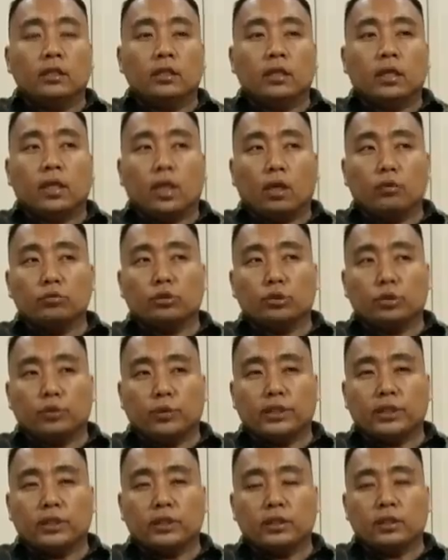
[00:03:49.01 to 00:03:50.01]
the ground
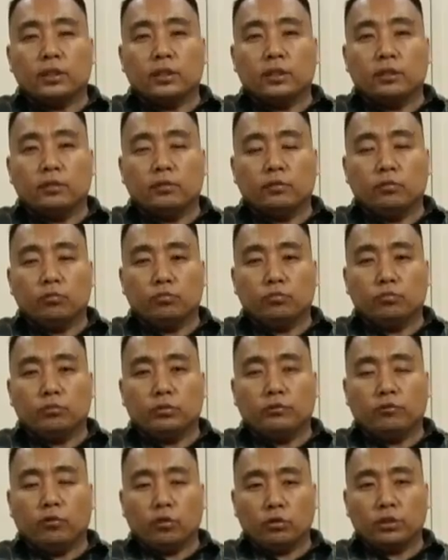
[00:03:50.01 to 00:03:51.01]
situation,
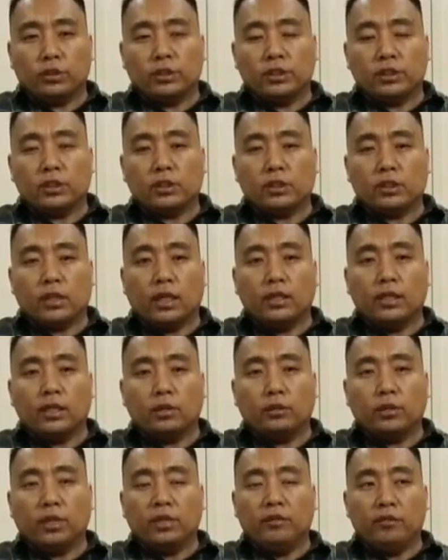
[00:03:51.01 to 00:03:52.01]
the voters khala
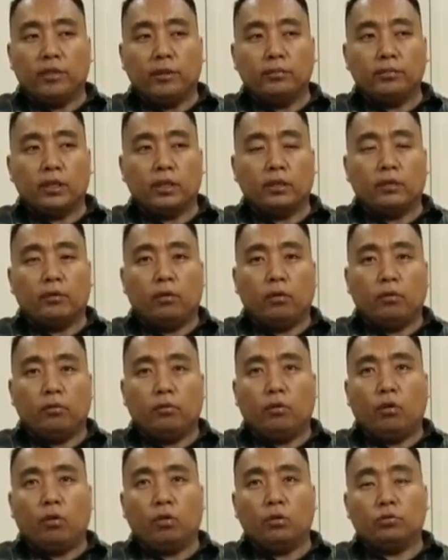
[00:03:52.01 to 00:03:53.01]
to EVM day
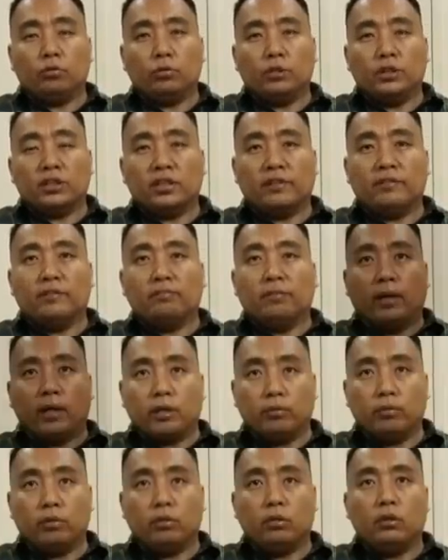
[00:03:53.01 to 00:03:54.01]
on 27th
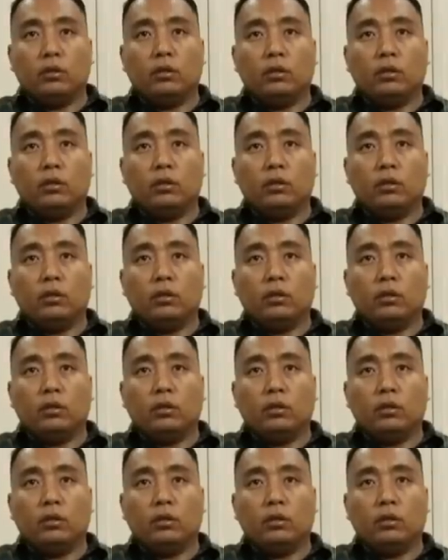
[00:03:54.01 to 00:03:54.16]
Maribo,